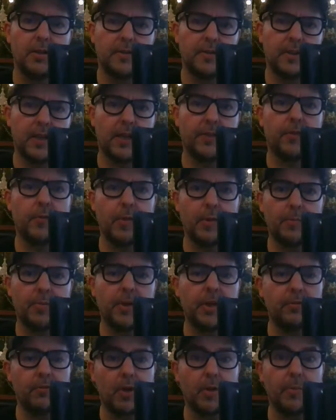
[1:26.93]
it's going to have to be a
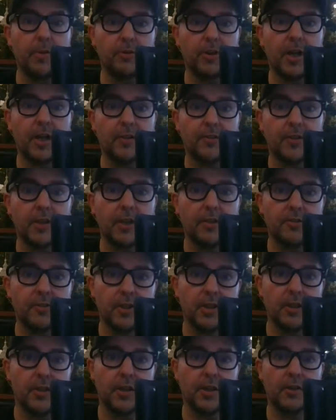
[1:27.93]
pretty rubbish house,
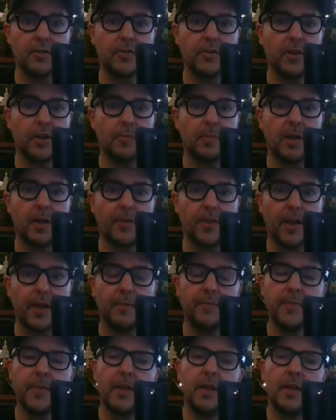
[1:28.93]
actually, honey. Sorry about that.